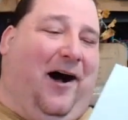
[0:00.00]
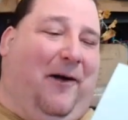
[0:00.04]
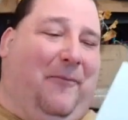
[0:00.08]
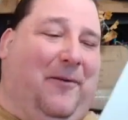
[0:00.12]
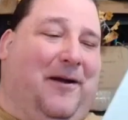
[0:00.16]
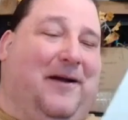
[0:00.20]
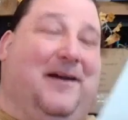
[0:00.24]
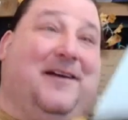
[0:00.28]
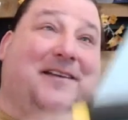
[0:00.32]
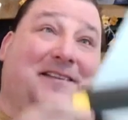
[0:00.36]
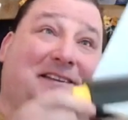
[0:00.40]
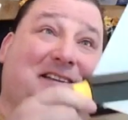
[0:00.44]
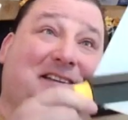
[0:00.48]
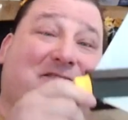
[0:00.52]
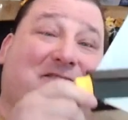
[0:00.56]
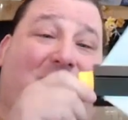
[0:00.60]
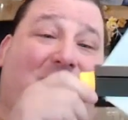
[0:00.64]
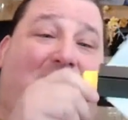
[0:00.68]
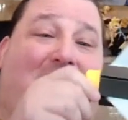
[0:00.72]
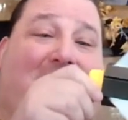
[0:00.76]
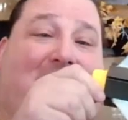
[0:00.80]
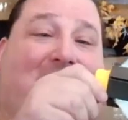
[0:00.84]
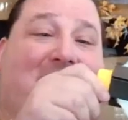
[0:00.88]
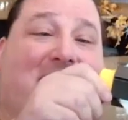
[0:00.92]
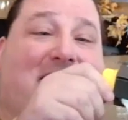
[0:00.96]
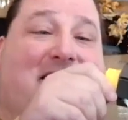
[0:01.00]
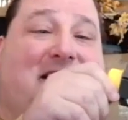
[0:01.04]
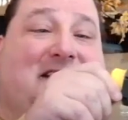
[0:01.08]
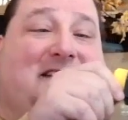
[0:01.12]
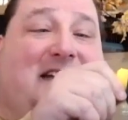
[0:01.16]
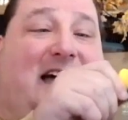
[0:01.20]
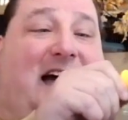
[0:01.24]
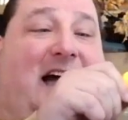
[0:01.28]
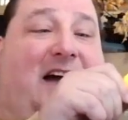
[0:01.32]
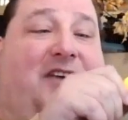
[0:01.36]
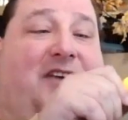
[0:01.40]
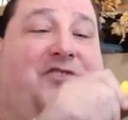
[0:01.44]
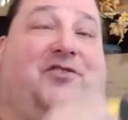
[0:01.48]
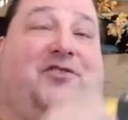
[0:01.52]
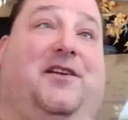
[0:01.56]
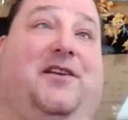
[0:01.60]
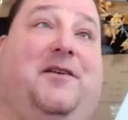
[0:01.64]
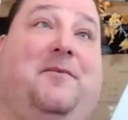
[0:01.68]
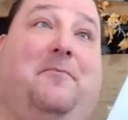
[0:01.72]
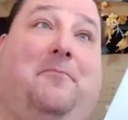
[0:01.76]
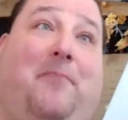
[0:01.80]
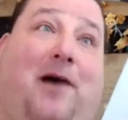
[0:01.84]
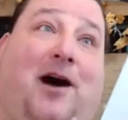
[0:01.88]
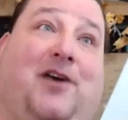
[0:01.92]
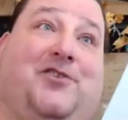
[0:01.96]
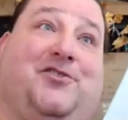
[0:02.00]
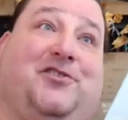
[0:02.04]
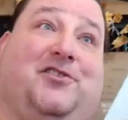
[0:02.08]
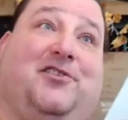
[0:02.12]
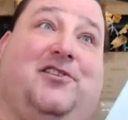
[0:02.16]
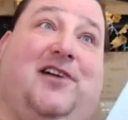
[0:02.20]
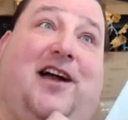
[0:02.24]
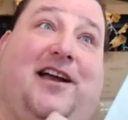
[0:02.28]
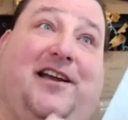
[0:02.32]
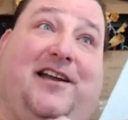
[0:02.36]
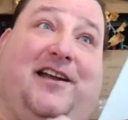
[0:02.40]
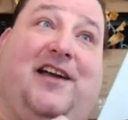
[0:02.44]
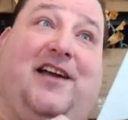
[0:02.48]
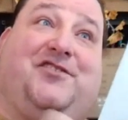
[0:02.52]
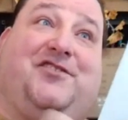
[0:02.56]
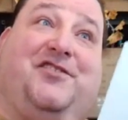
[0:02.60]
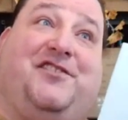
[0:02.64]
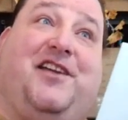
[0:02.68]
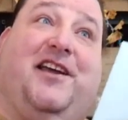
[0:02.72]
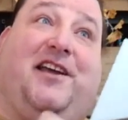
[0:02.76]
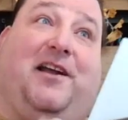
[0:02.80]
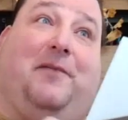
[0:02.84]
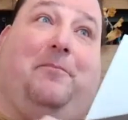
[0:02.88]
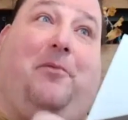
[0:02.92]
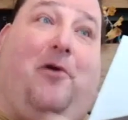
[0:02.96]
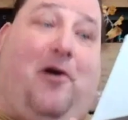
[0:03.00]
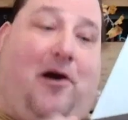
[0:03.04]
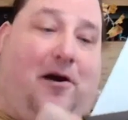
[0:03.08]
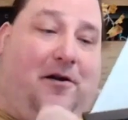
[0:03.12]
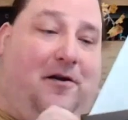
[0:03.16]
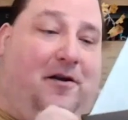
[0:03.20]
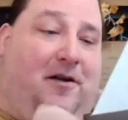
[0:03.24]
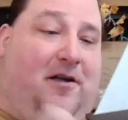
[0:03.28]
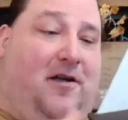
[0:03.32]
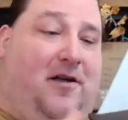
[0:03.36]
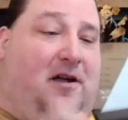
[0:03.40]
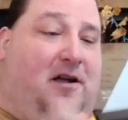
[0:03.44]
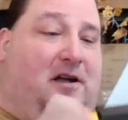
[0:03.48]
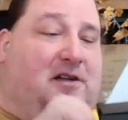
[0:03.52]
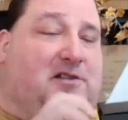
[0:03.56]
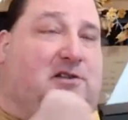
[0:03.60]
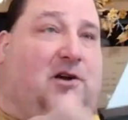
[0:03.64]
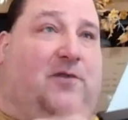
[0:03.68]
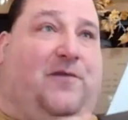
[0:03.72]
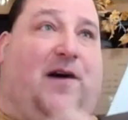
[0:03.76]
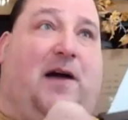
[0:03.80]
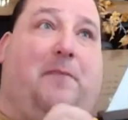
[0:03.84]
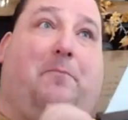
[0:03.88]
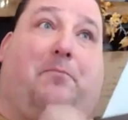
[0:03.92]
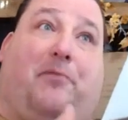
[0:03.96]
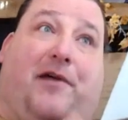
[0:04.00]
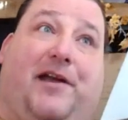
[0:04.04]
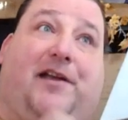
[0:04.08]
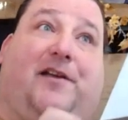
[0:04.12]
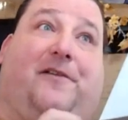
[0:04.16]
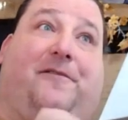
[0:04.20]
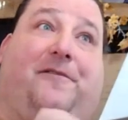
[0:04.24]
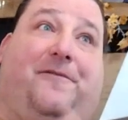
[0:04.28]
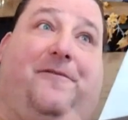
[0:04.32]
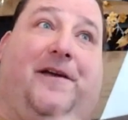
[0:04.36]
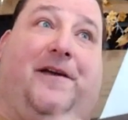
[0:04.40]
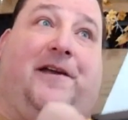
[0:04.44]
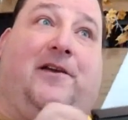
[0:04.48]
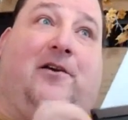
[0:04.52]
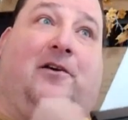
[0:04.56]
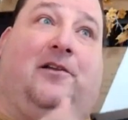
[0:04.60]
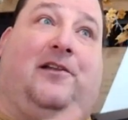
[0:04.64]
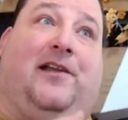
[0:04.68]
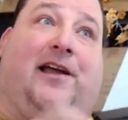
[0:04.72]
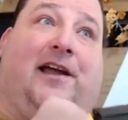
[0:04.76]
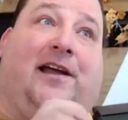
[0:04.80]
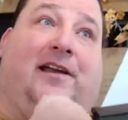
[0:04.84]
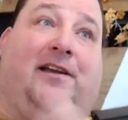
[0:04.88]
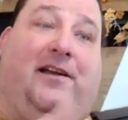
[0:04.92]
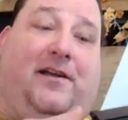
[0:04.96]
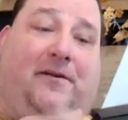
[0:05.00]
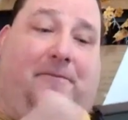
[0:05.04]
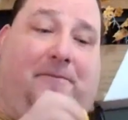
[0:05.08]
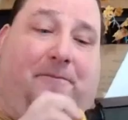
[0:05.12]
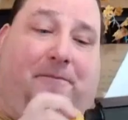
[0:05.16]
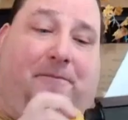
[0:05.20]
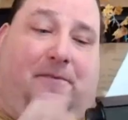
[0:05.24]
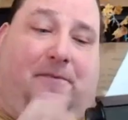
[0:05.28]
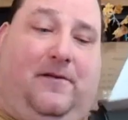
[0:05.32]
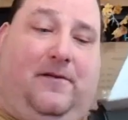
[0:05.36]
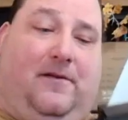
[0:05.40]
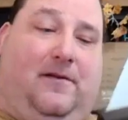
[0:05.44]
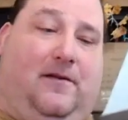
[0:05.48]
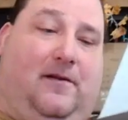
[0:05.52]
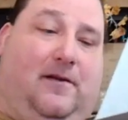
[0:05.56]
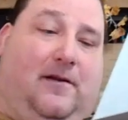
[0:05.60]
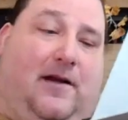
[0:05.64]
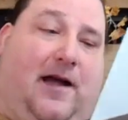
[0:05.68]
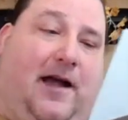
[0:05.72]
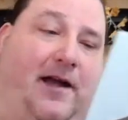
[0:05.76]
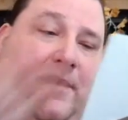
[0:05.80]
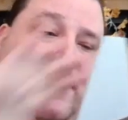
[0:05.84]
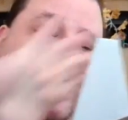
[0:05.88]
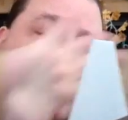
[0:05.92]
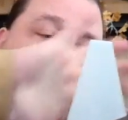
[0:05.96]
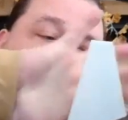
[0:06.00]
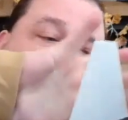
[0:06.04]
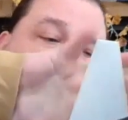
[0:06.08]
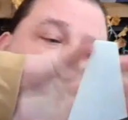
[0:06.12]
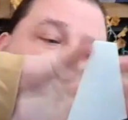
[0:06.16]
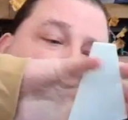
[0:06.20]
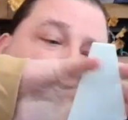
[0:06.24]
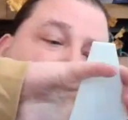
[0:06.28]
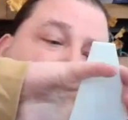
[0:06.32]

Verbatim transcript: um, this rocket is actually modular. I can actually take it apart. So if I break a fin on landing, I can just